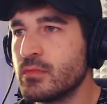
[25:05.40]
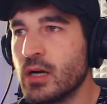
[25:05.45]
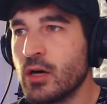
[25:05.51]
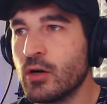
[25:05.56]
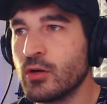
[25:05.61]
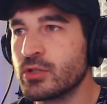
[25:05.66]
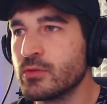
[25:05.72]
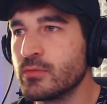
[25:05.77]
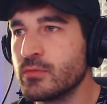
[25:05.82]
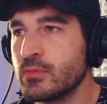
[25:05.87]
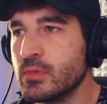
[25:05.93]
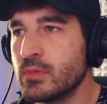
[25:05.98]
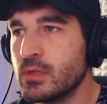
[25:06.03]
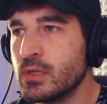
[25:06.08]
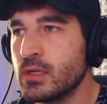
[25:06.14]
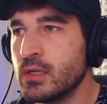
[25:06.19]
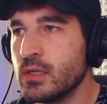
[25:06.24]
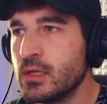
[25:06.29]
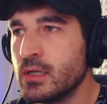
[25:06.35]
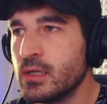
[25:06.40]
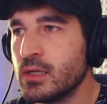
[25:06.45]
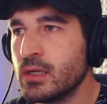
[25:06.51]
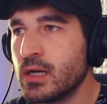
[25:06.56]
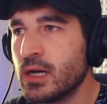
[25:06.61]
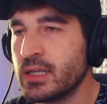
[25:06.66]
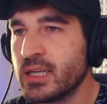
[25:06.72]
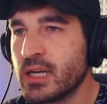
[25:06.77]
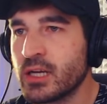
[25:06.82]
Awesome.
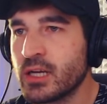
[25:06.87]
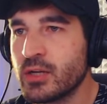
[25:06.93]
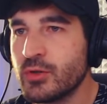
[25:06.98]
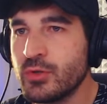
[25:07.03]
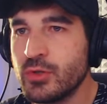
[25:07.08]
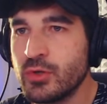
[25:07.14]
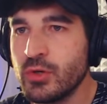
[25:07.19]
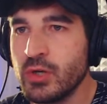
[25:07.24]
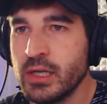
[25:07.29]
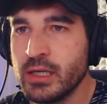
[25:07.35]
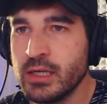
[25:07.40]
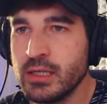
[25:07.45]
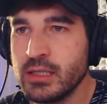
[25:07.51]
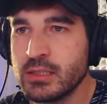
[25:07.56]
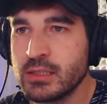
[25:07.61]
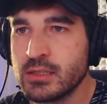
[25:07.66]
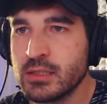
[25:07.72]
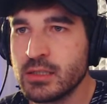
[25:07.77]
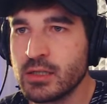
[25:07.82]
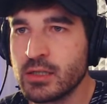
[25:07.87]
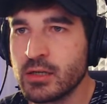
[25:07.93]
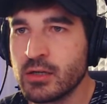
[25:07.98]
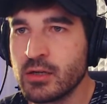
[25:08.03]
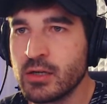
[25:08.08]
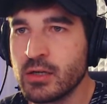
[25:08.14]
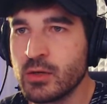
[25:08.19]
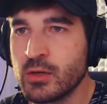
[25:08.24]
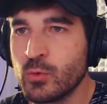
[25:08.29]
Attack and release, they're
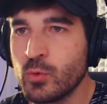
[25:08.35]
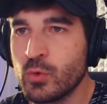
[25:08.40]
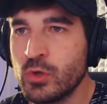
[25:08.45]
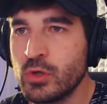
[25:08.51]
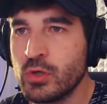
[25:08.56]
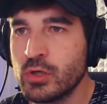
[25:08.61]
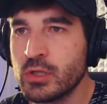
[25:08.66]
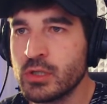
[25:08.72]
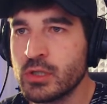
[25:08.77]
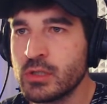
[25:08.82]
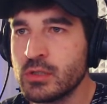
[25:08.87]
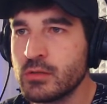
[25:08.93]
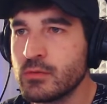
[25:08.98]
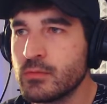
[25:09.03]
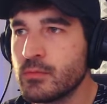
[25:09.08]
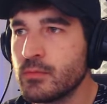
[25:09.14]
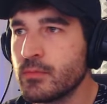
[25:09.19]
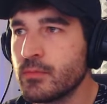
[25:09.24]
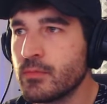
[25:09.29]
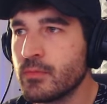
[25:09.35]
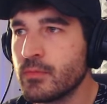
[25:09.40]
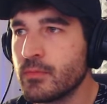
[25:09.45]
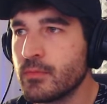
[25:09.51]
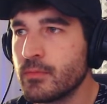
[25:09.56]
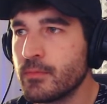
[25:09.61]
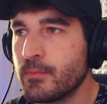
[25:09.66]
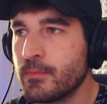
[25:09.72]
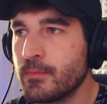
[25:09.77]
gonna work.
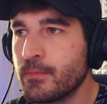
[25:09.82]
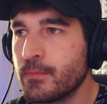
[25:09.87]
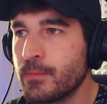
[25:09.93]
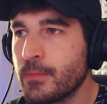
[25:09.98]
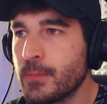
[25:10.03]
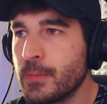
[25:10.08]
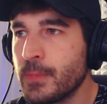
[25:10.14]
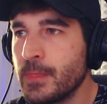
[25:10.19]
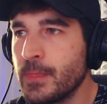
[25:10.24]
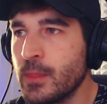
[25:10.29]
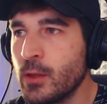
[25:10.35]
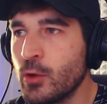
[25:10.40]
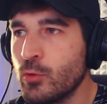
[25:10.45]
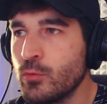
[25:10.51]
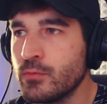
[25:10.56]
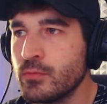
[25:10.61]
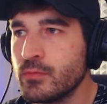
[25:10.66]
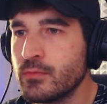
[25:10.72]
No.